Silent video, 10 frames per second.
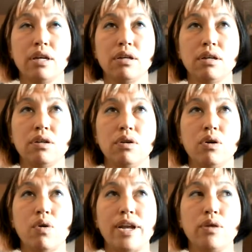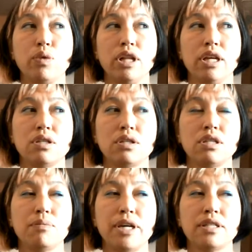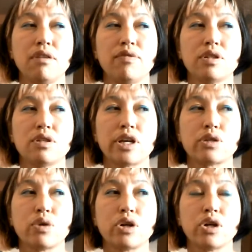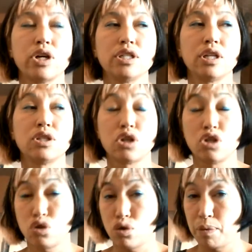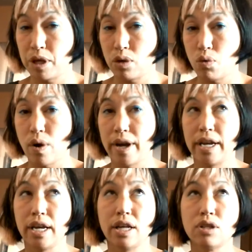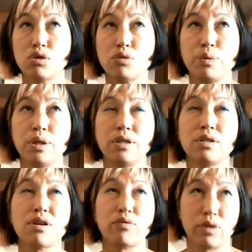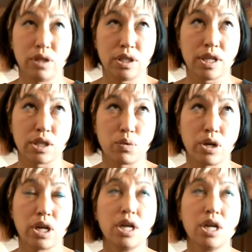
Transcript: I didn't really see myself as a sex worker until I started stripping in Hawaii, and stripping is definitely sex work.